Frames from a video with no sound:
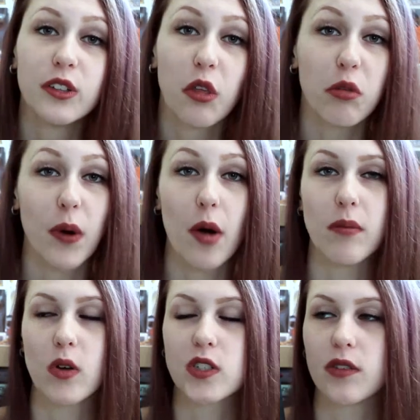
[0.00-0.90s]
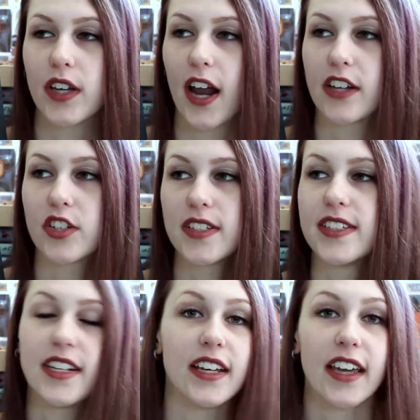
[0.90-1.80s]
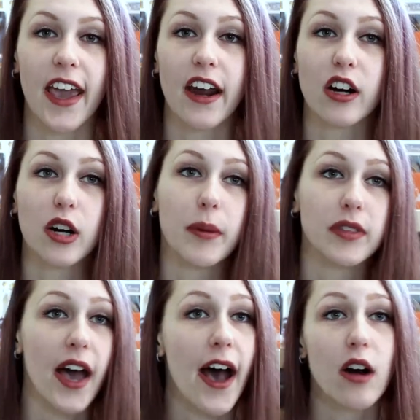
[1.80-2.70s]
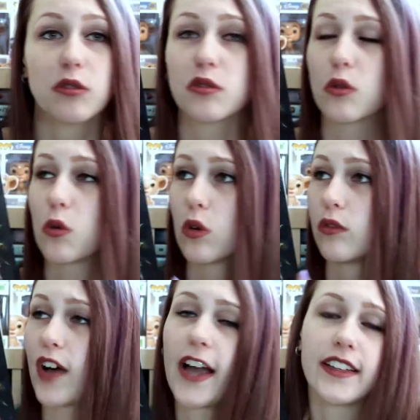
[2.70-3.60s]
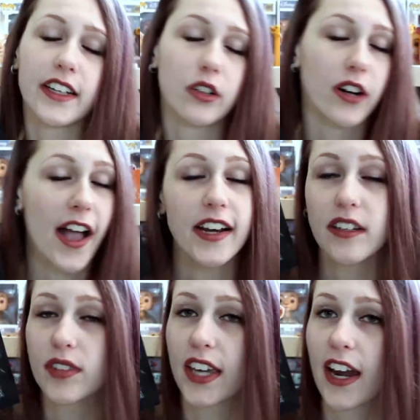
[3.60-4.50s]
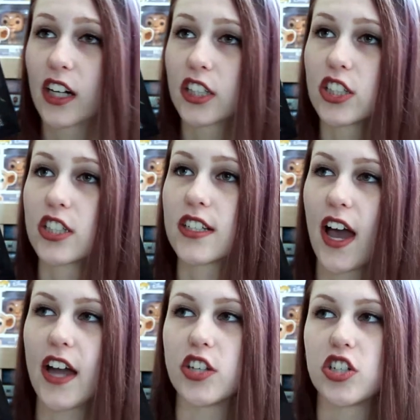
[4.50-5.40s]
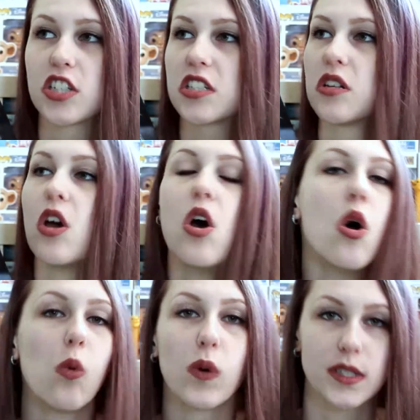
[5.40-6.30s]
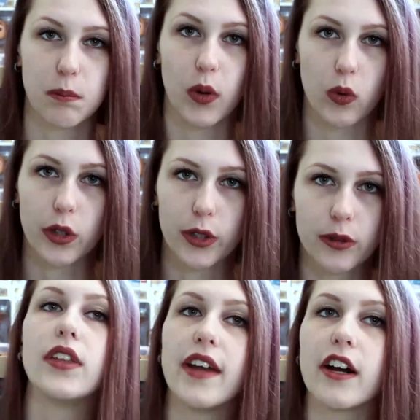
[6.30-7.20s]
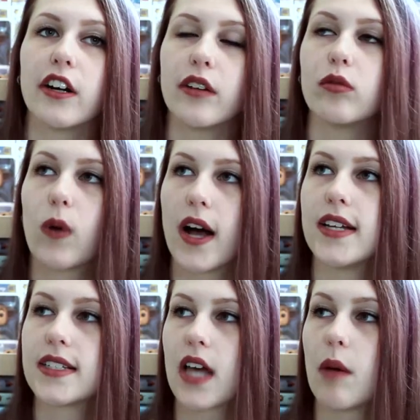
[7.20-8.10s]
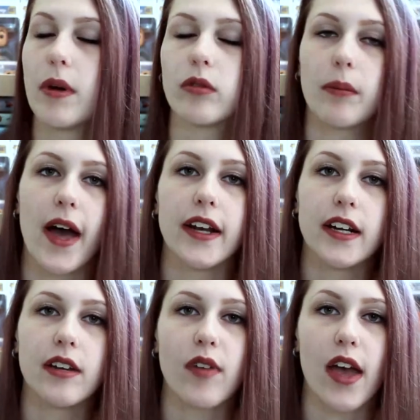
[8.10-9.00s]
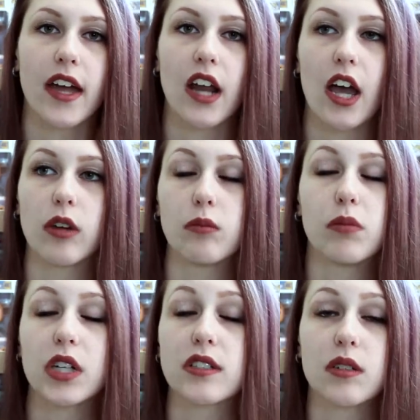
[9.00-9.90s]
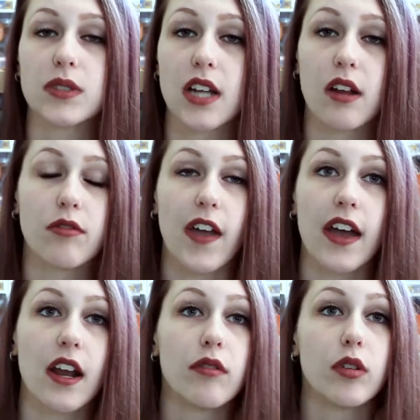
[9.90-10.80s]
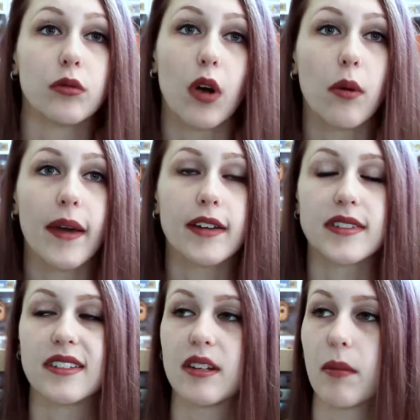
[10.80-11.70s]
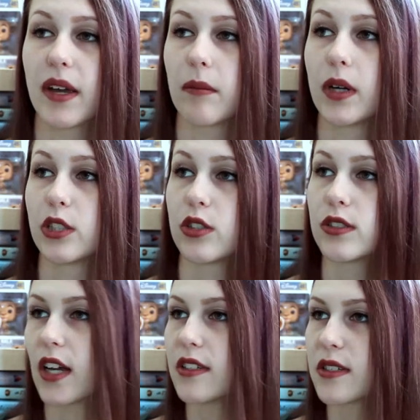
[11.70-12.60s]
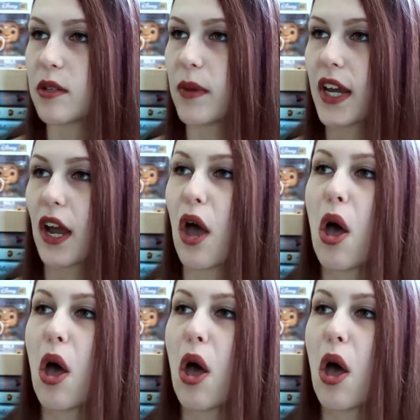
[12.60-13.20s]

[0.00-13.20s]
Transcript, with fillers: throughout most of it. I just didn't care about the house or Violet or any of the characters. I just was bored. The narrative was a bit repetitive, and I personally was not a fan of the romance. It didn't make much sense to me,